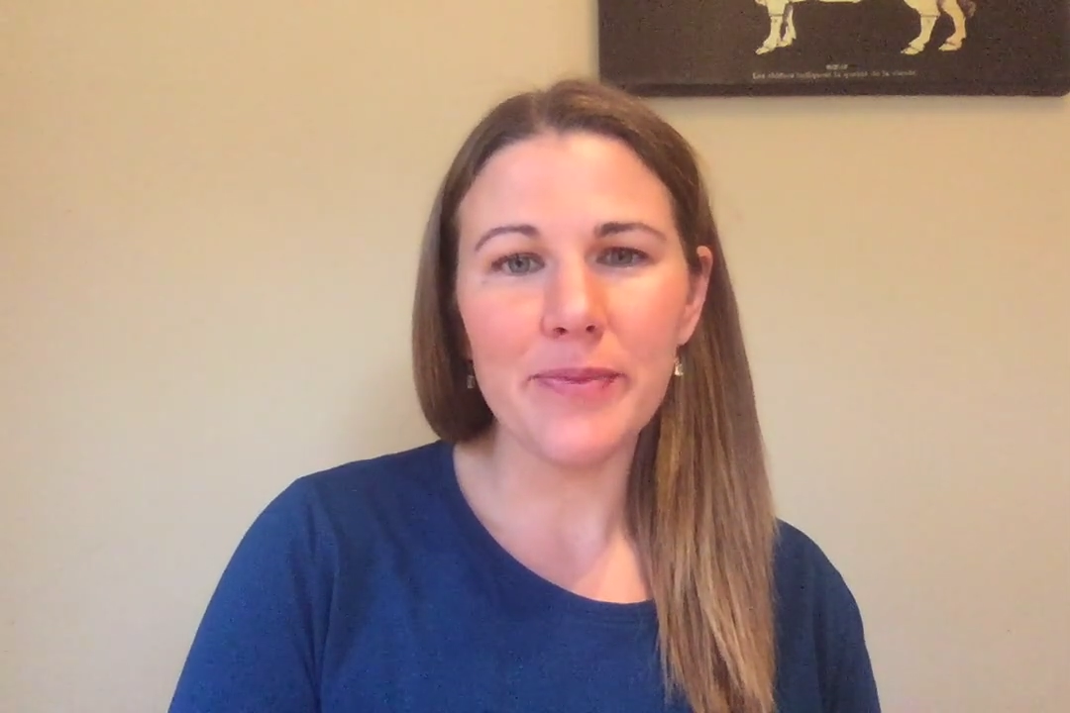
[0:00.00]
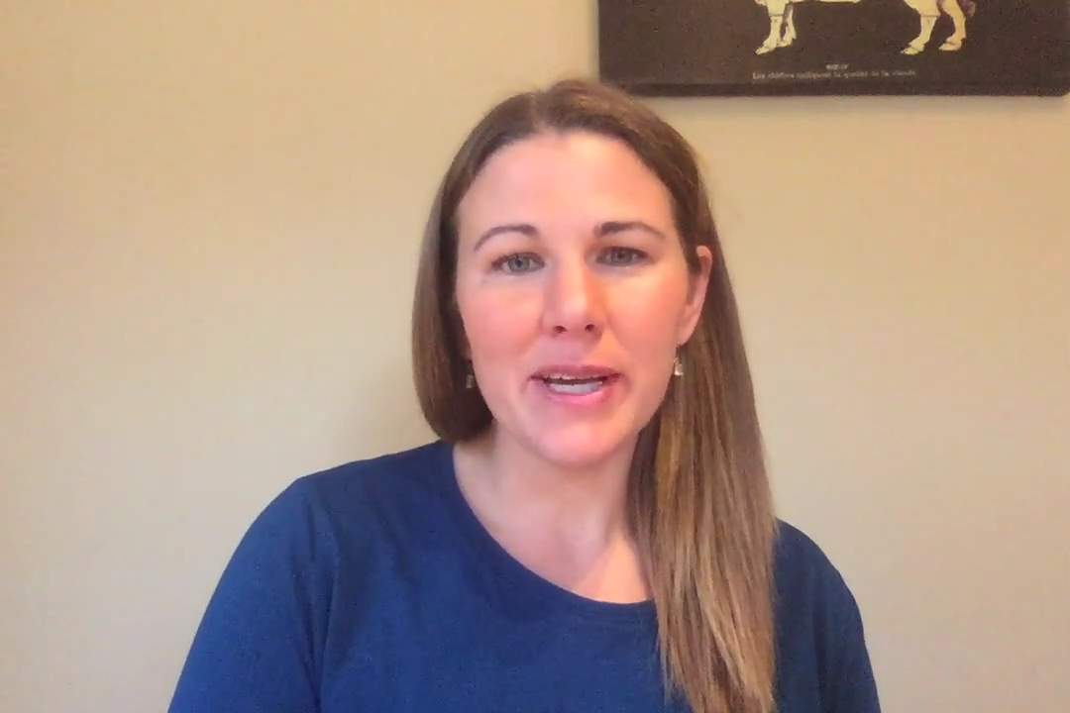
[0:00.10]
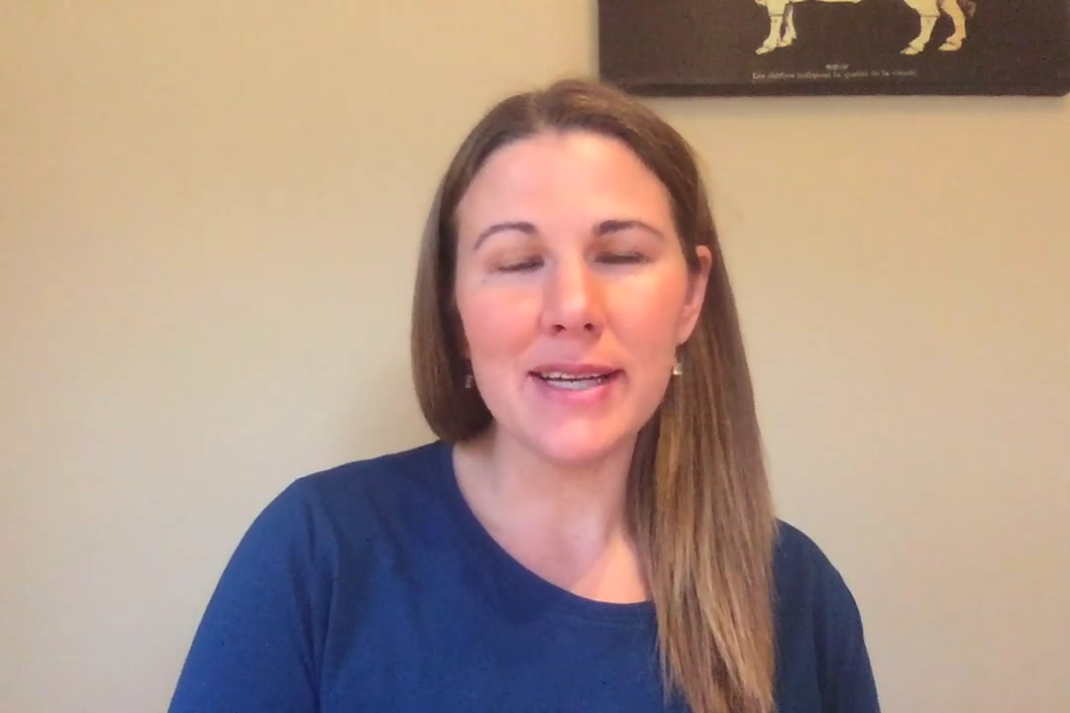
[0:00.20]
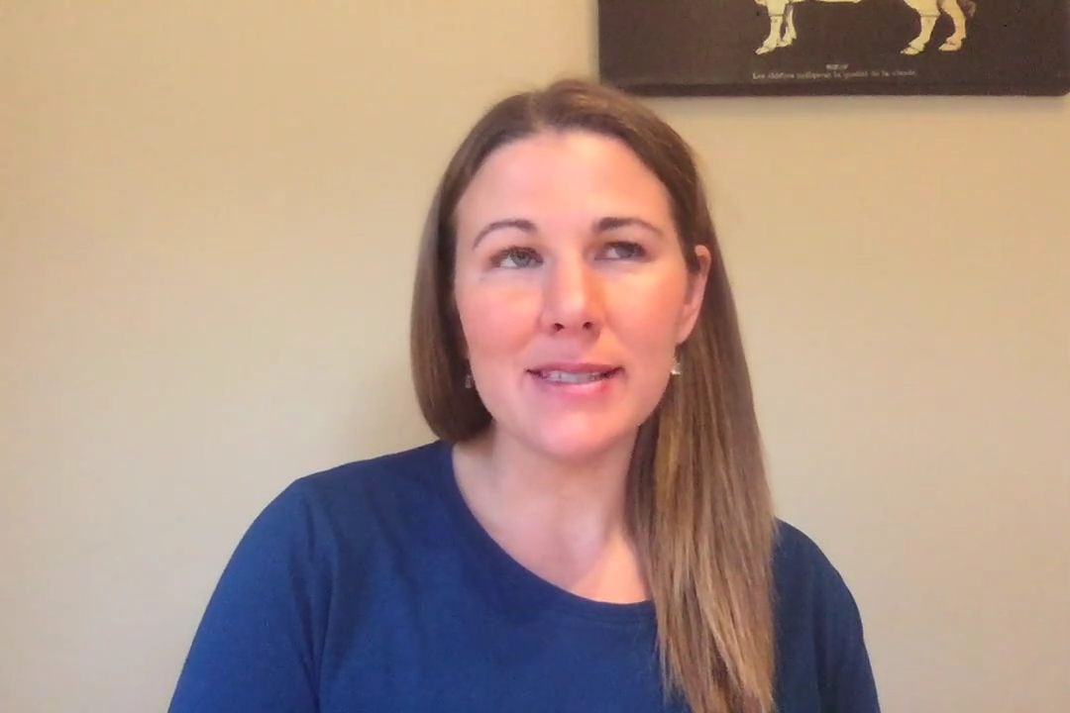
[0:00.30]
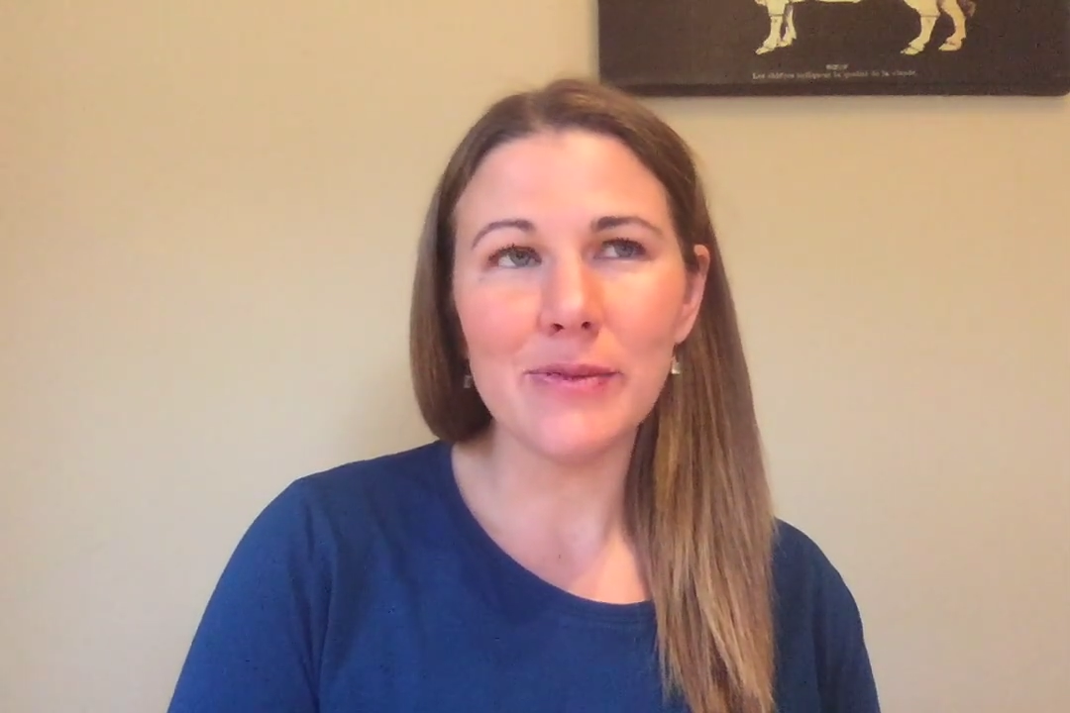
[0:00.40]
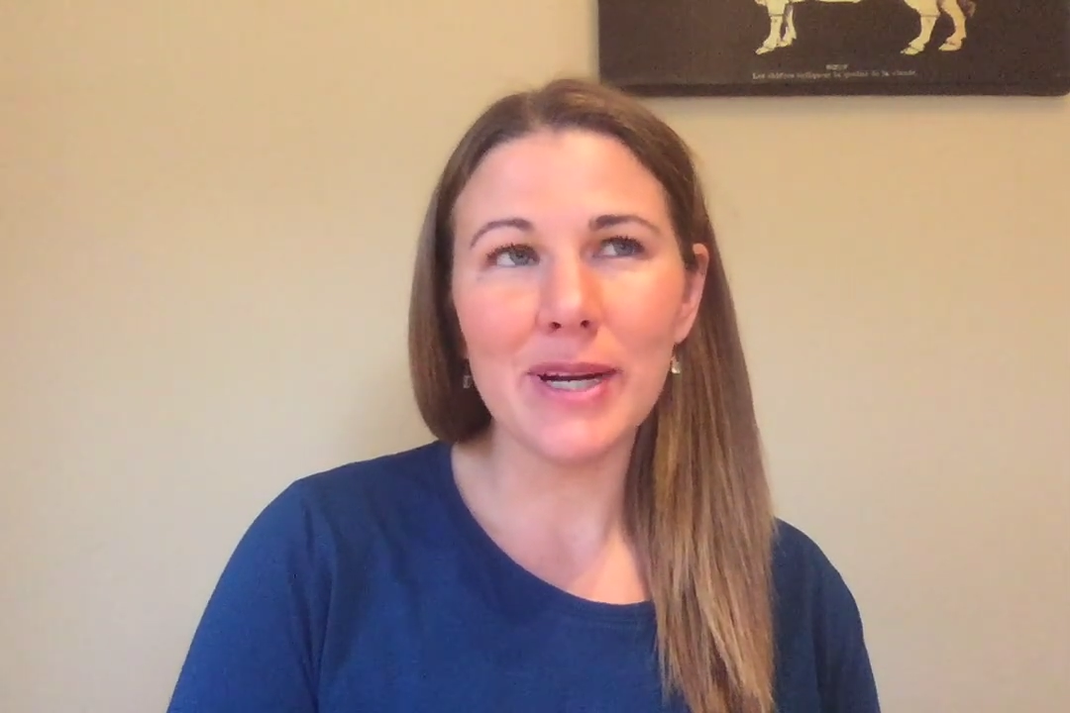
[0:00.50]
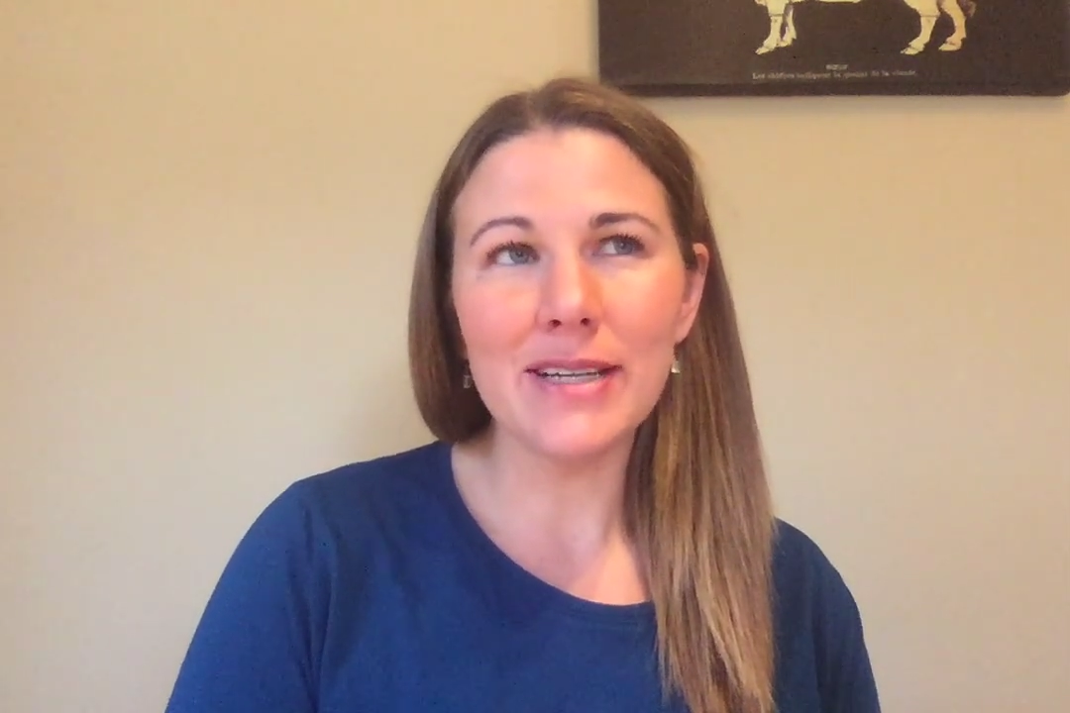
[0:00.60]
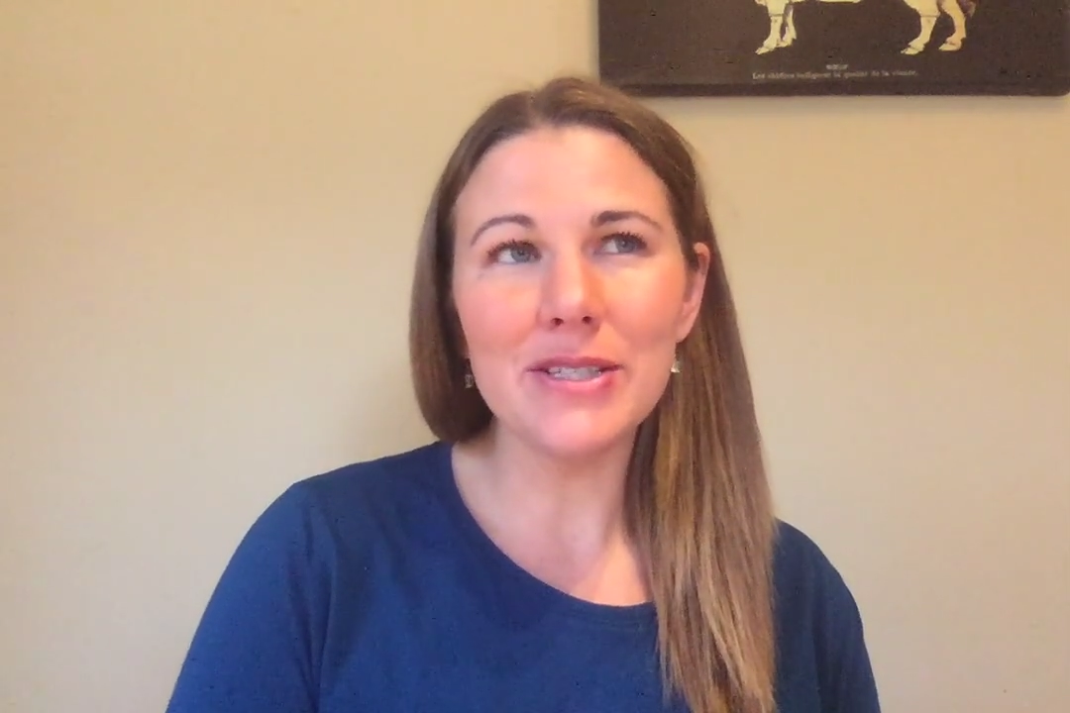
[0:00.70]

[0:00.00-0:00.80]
because when I